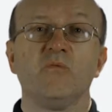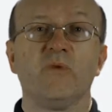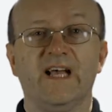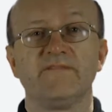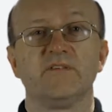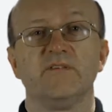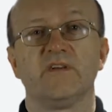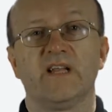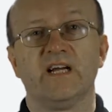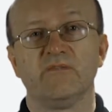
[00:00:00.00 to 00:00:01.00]
We have to
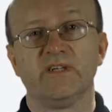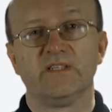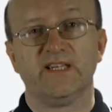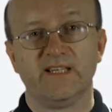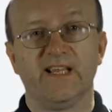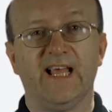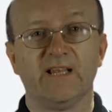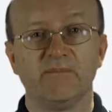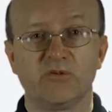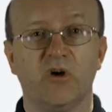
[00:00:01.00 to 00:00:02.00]
look at how we take
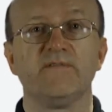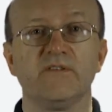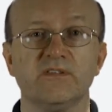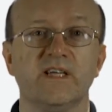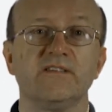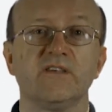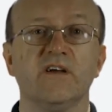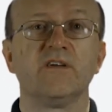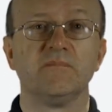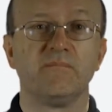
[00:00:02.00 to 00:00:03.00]
elements of the sets
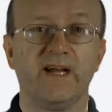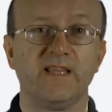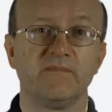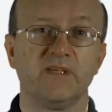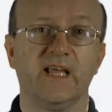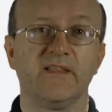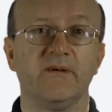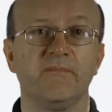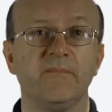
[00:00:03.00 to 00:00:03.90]
and combine them together.